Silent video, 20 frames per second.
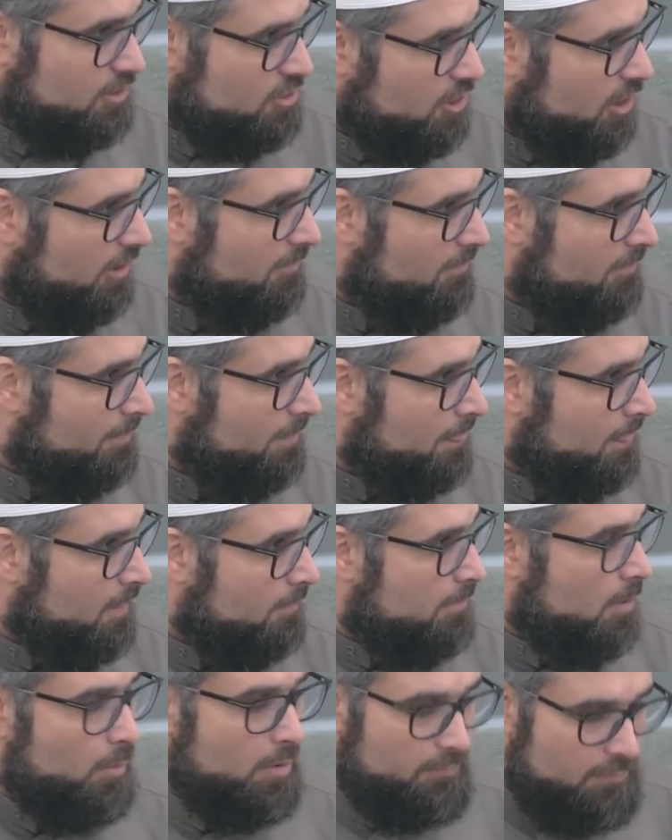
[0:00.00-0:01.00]
all.
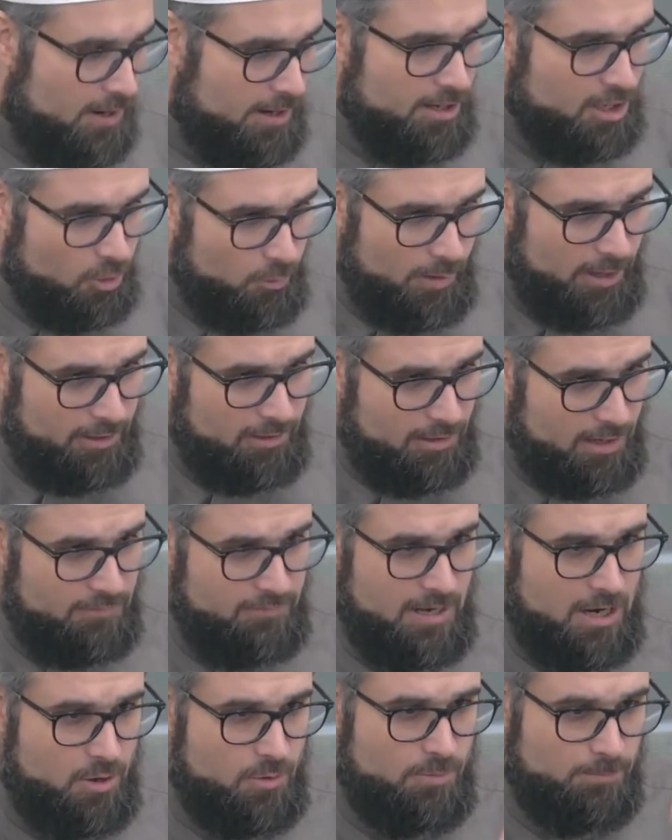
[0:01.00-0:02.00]
But we're very aware of
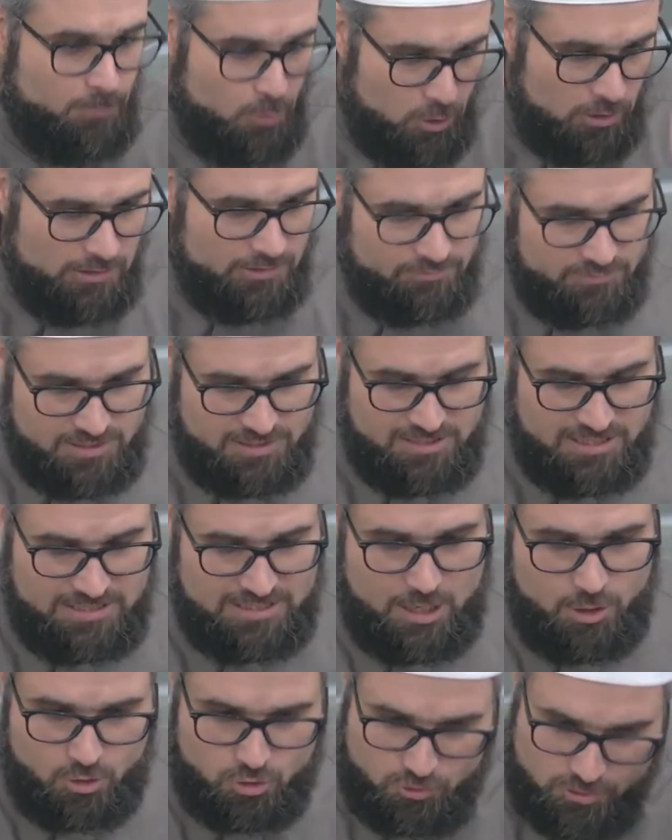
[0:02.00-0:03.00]
how important this is,
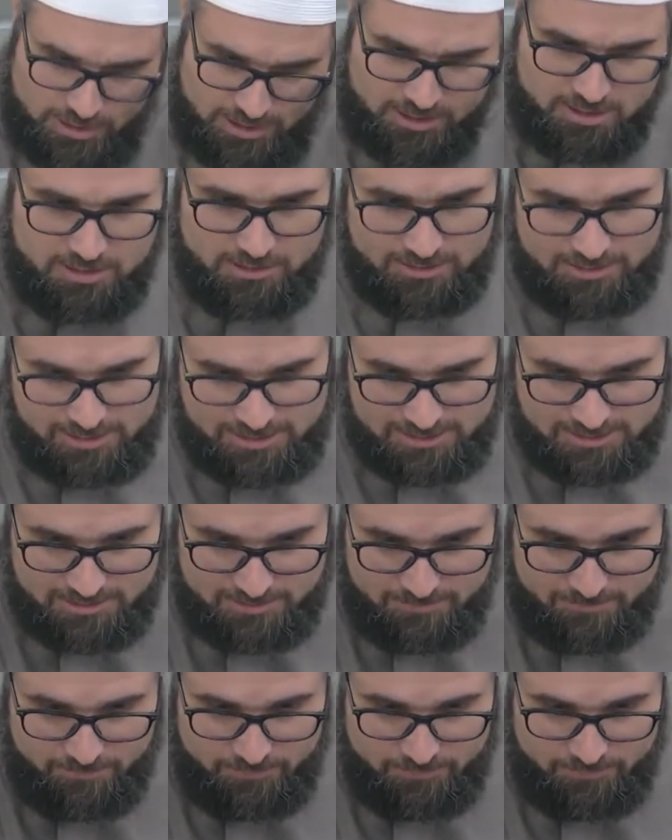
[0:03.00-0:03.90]
how critical it is.